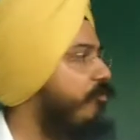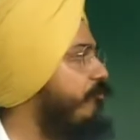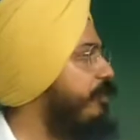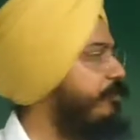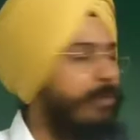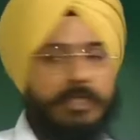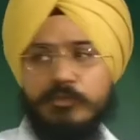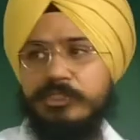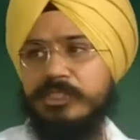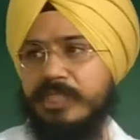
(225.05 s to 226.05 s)
which
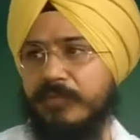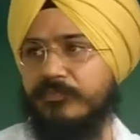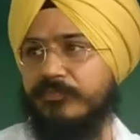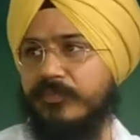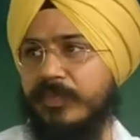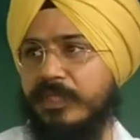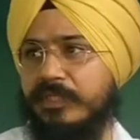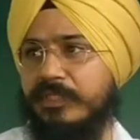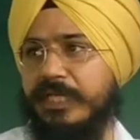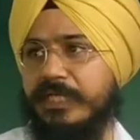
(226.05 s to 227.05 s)
produces them.
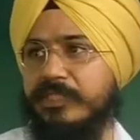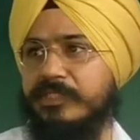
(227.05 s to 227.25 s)
That is,